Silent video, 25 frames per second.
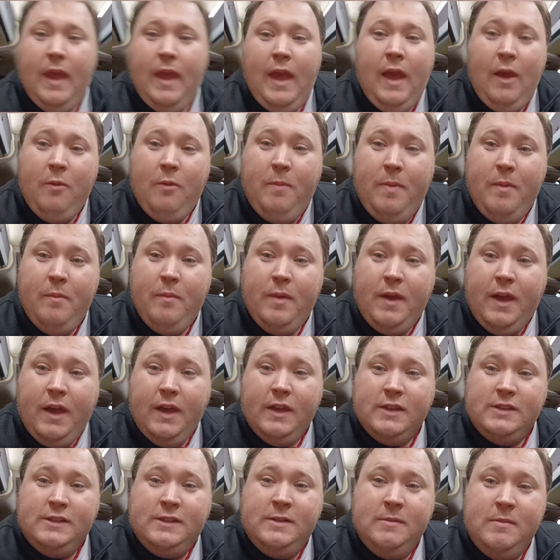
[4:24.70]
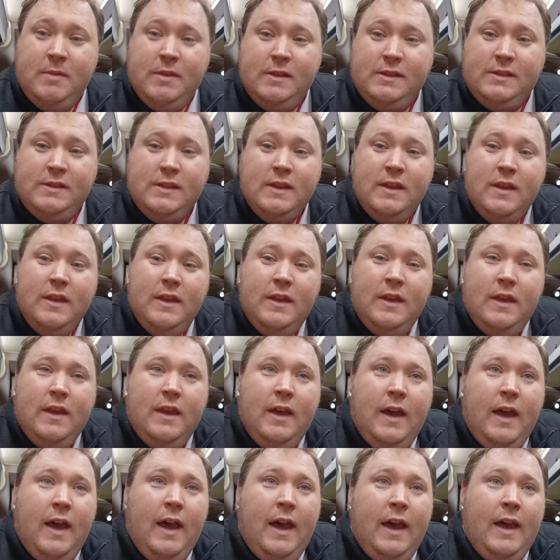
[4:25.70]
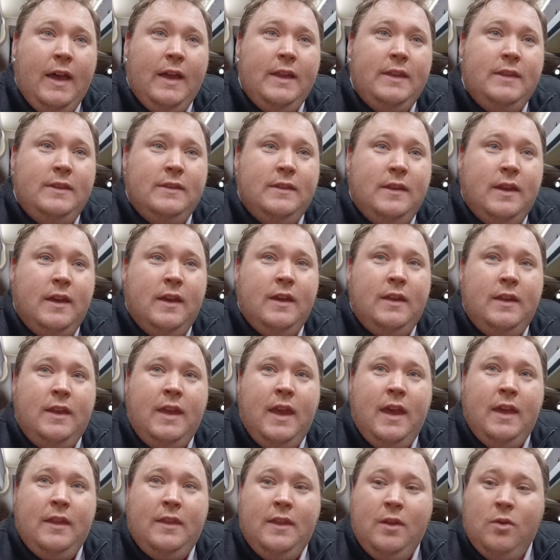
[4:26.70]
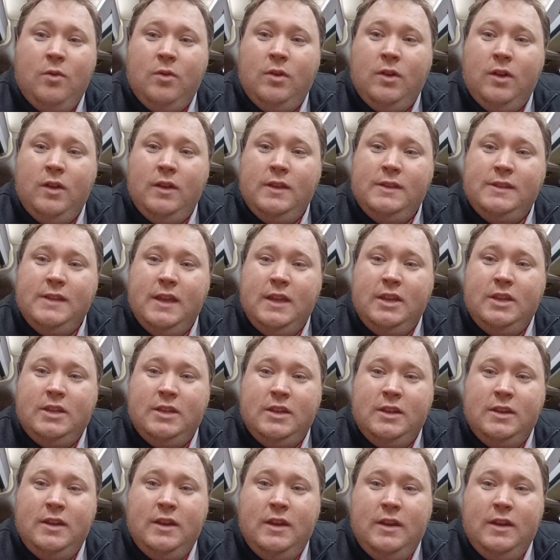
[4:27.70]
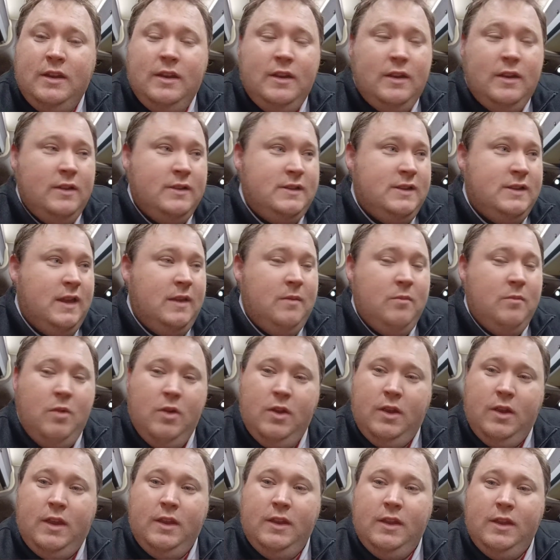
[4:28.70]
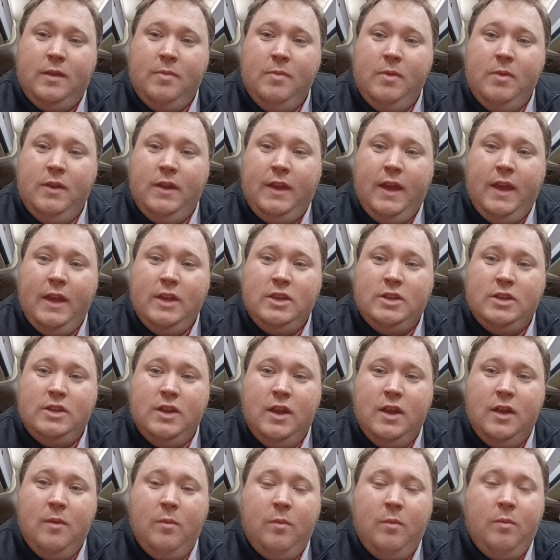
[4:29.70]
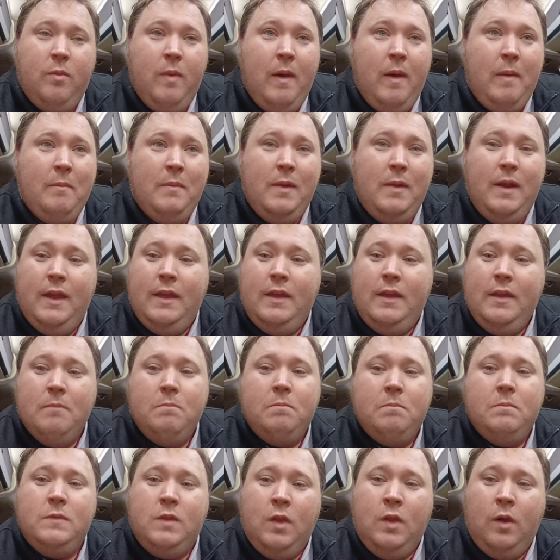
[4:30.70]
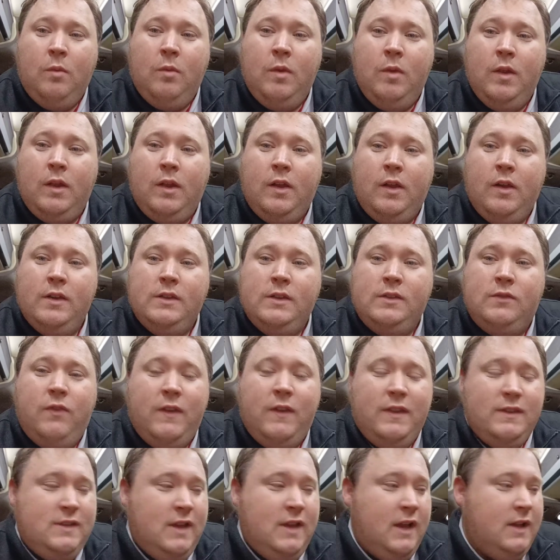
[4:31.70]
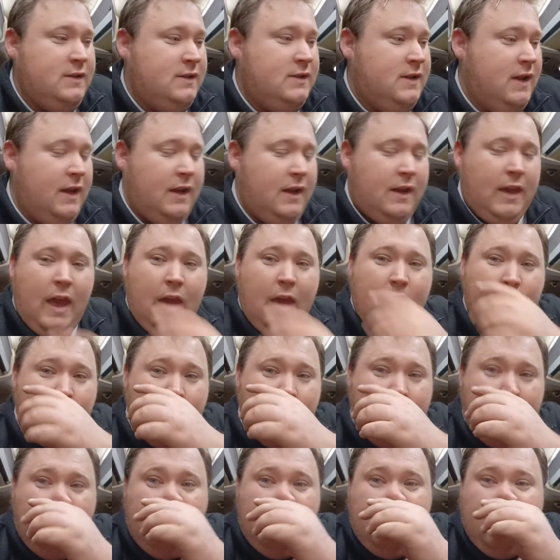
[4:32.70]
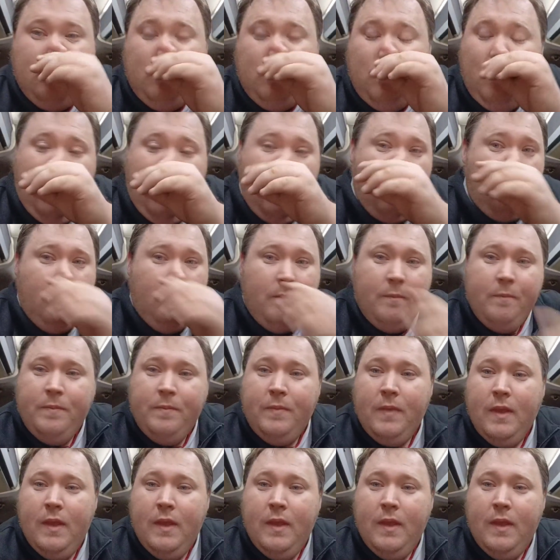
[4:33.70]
helping with customers. And, the organisation and the teamwork and the communication at Wembley. Top work, guys. Fantastic. Everybody did well.